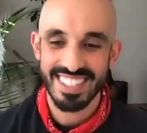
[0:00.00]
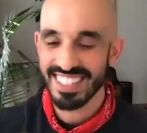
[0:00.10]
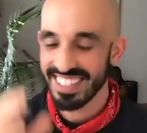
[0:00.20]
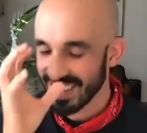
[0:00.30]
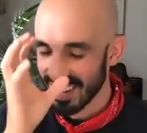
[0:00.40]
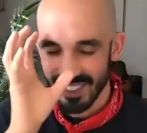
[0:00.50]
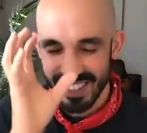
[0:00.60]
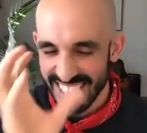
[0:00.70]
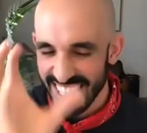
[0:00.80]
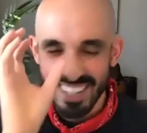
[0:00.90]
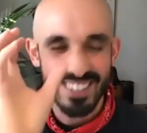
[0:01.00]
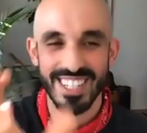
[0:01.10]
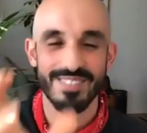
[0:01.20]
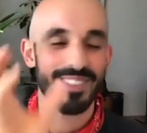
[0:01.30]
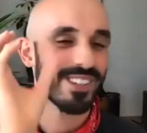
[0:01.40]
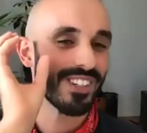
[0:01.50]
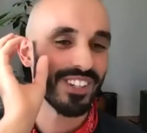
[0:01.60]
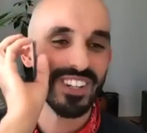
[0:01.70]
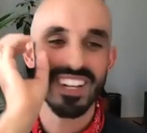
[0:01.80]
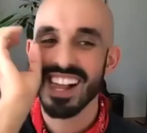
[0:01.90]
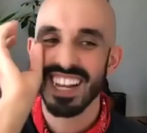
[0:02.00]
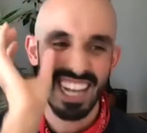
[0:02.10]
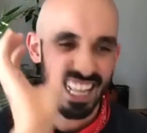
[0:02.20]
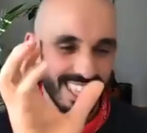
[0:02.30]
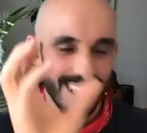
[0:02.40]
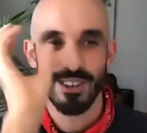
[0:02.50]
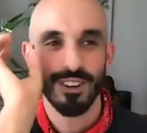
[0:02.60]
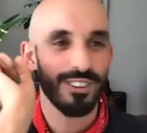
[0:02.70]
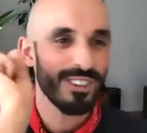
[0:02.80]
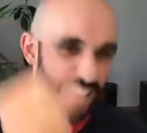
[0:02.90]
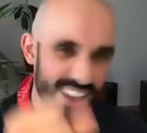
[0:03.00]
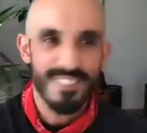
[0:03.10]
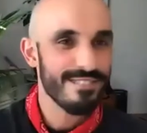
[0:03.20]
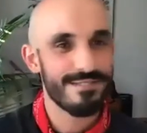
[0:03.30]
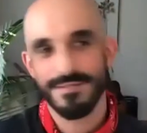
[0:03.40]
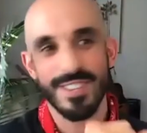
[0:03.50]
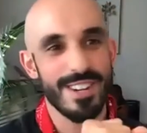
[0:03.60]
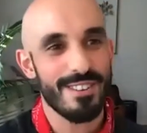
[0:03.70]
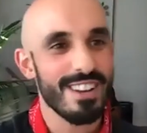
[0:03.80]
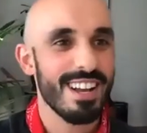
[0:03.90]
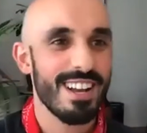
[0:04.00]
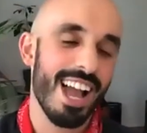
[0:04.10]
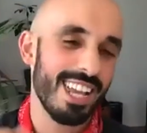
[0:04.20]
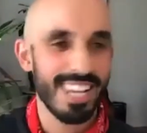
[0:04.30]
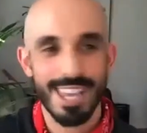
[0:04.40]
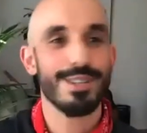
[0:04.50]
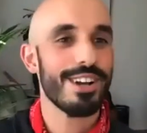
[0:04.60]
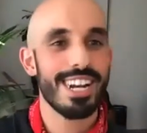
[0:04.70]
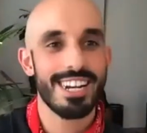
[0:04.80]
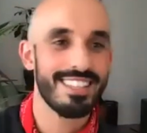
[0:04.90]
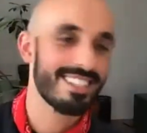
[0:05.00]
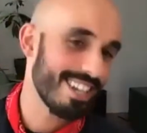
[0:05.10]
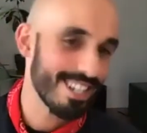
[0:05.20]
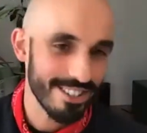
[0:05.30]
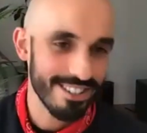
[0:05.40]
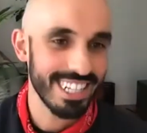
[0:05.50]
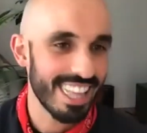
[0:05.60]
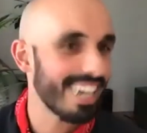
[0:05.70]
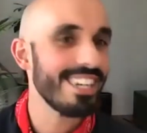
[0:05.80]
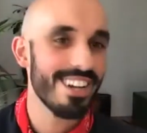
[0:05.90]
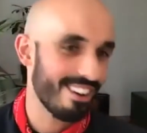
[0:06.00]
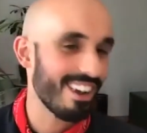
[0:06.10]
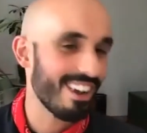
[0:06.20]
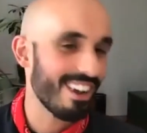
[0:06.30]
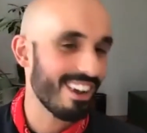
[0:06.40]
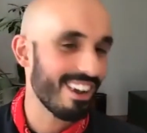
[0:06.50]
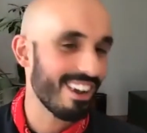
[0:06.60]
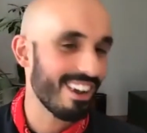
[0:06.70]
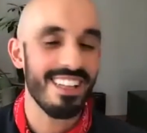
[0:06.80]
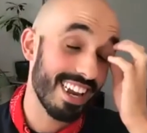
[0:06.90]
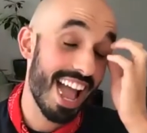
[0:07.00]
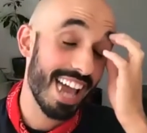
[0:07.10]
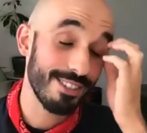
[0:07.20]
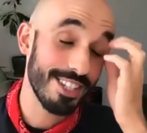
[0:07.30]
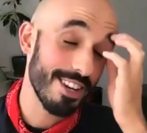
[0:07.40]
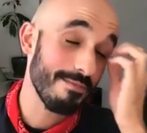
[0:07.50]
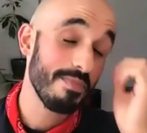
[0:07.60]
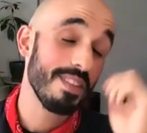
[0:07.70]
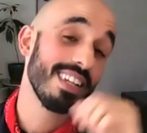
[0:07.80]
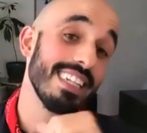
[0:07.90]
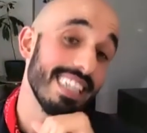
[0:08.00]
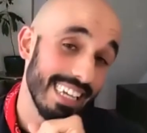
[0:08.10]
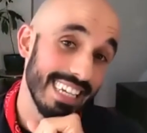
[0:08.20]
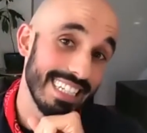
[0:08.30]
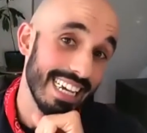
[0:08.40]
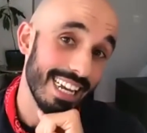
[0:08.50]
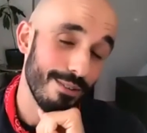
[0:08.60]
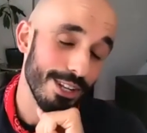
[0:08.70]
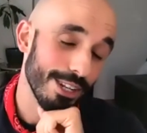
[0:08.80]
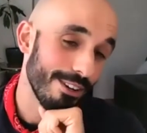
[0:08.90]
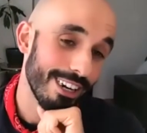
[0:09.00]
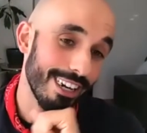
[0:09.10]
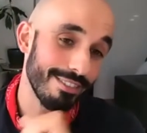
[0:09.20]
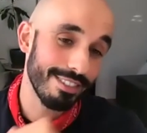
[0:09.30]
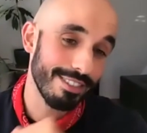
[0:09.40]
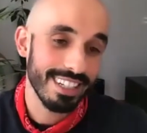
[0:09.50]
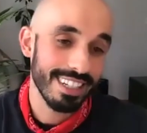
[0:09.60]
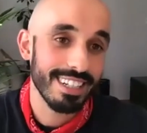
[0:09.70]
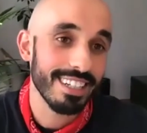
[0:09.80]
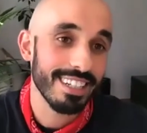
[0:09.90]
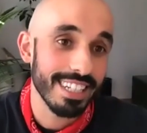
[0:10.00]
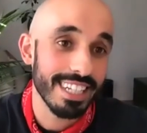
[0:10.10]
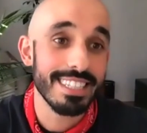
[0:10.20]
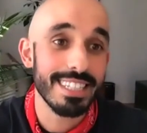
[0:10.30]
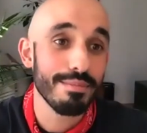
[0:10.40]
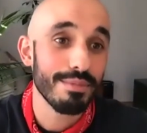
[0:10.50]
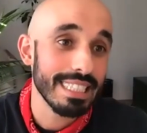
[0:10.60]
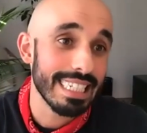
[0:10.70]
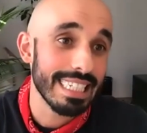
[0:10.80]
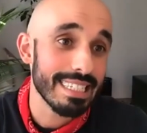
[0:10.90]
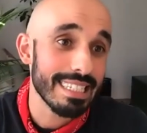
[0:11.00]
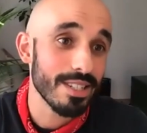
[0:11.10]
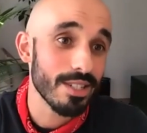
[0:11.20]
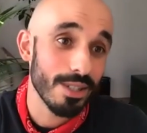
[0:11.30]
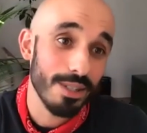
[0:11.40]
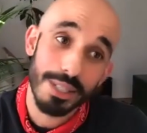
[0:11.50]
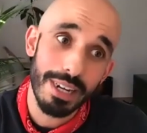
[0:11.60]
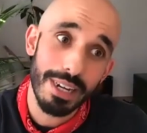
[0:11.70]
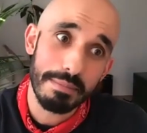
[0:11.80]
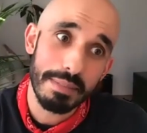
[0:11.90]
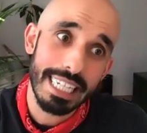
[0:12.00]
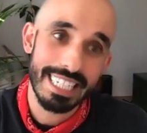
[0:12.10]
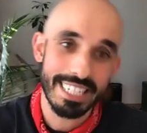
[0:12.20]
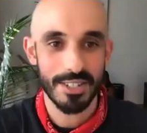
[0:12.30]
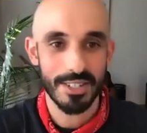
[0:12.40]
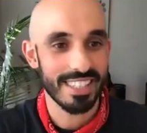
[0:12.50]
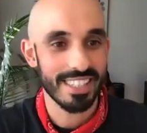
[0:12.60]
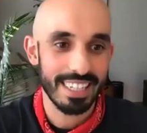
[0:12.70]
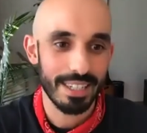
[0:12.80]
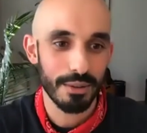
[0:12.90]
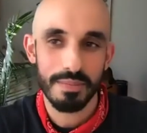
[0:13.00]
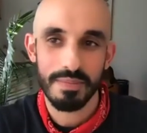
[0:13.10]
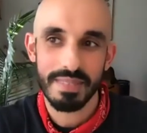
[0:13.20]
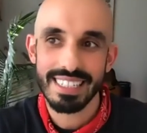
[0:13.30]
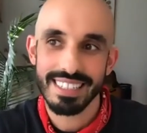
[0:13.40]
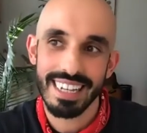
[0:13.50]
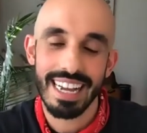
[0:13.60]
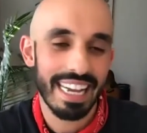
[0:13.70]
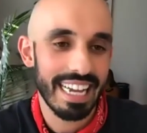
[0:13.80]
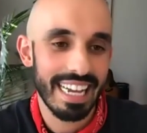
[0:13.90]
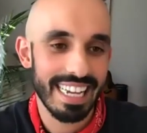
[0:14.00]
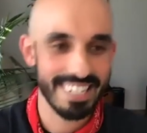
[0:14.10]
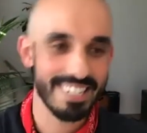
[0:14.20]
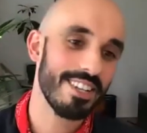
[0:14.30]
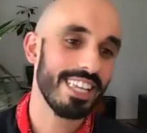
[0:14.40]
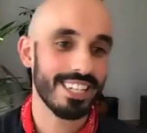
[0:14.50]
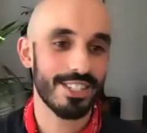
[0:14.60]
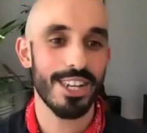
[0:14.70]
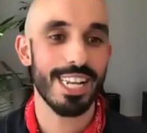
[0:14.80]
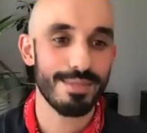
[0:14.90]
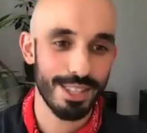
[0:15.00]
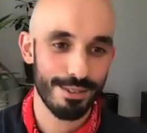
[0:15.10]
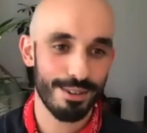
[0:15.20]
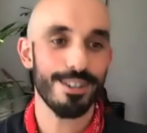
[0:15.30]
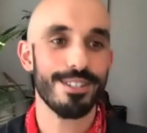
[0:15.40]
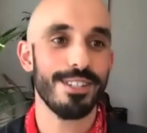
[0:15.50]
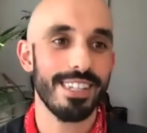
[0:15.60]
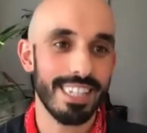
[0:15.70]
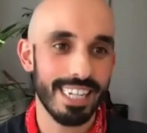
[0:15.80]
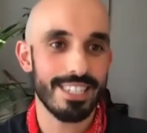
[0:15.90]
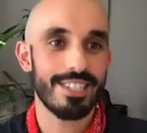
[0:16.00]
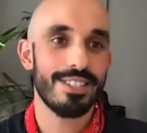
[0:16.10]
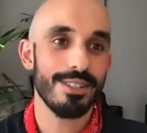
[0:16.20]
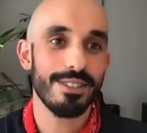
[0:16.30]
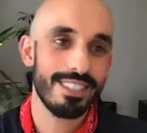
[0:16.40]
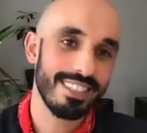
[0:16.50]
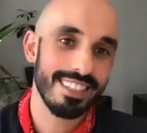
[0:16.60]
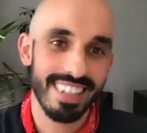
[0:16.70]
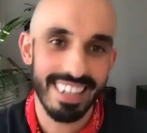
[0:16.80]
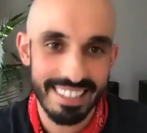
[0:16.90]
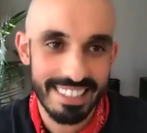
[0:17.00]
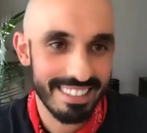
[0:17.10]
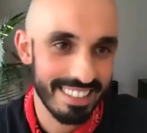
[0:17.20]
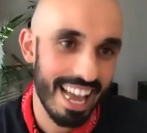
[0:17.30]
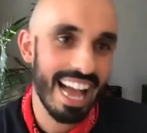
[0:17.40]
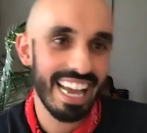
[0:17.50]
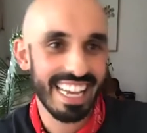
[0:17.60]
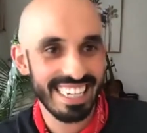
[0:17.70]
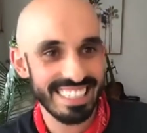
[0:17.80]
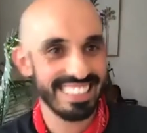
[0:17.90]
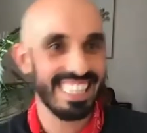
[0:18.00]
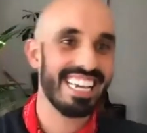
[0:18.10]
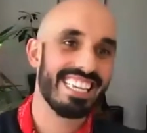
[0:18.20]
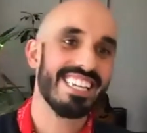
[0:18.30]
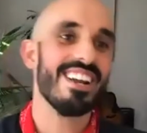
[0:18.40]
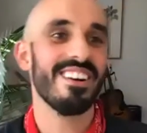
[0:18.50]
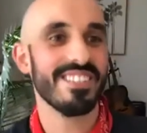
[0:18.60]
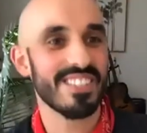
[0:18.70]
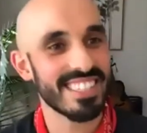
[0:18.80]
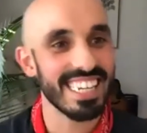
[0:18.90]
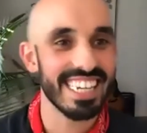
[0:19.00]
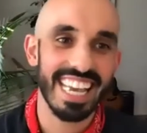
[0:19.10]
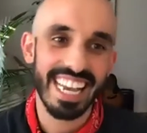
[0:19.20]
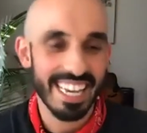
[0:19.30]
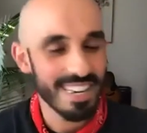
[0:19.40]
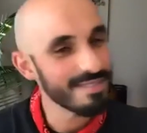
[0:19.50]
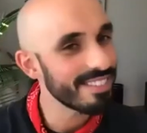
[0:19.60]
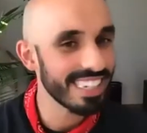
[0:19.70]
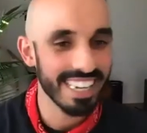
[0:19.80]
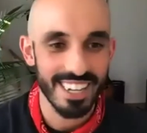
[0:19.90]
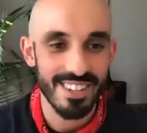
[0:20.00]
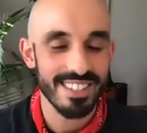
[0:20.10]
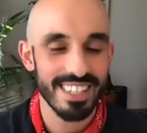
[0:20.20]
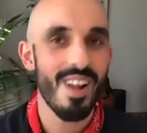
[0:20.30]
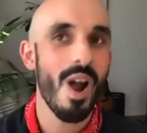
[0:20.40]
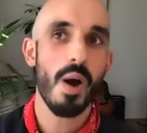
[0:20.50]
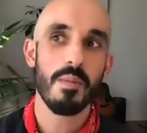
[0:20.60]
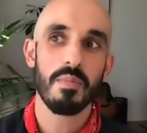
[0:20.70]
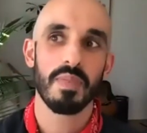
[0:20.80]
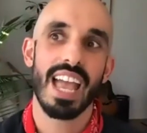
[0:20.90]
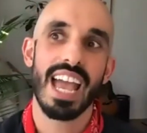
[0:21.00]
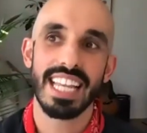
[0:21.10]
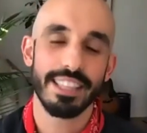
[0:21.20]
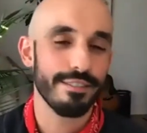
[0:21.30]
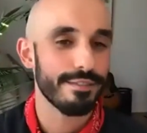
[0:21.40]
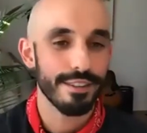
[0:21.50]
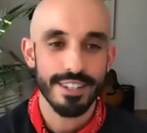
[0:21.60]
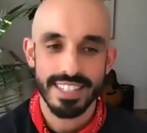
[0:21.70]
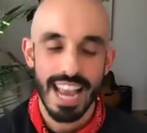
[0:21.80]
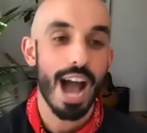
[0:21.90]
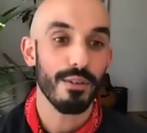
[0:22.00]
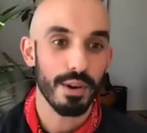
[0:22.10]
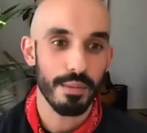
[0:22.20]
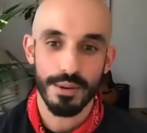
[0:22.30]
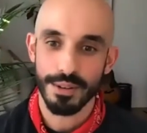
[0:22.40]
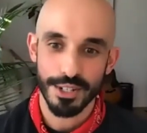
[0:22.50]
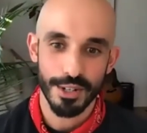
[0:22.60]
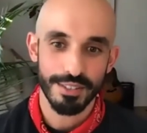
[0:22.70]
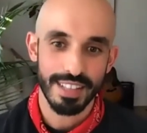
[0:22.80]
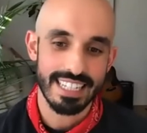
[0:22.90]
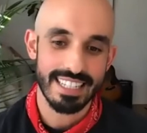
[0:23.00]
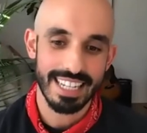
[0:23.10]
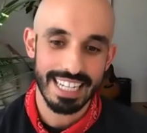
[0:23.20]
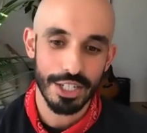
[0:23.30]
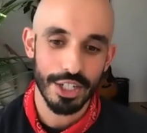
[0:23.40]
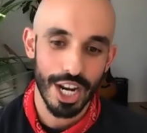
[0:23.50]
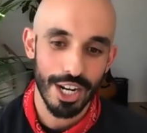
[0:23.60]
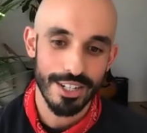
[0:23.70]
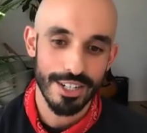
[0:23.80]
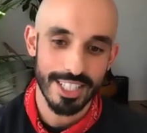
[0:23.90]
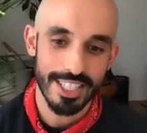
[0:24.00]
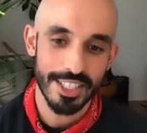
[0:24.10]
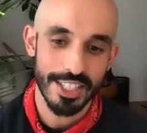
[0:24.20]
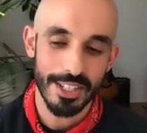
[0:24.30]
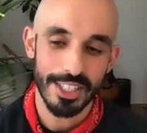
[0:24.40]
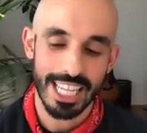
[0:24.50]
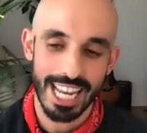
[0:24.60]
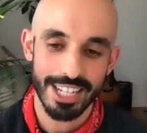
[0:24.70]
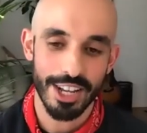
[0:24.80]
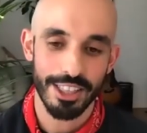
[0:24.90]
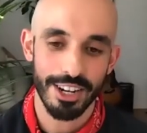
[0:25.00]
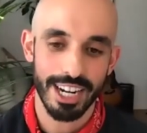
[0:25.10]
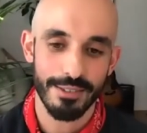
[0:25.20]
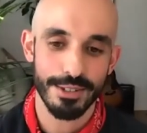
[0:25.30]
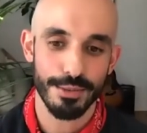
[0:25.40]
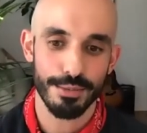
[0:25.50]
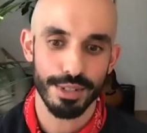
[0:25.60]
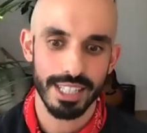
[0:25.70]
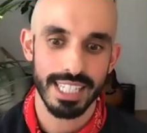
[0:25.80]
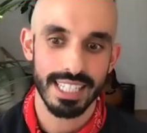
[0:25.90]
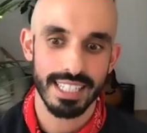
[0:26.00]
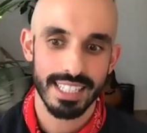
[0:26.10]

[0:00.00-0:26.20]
you know, stereotypical Latino, you know, immigrated to this country, like, you know, all that stuff. And I had, you know, hey dad, I want you to choreograph a contemporary dance solo on me. And just like, and so he like showed up to the rehearsal in like a suit and tie, and like, you know, I was just like, get comfy, get cozy. And like the first hour we were just sort of like sitting in chairs, you know, looking at each other, and it was really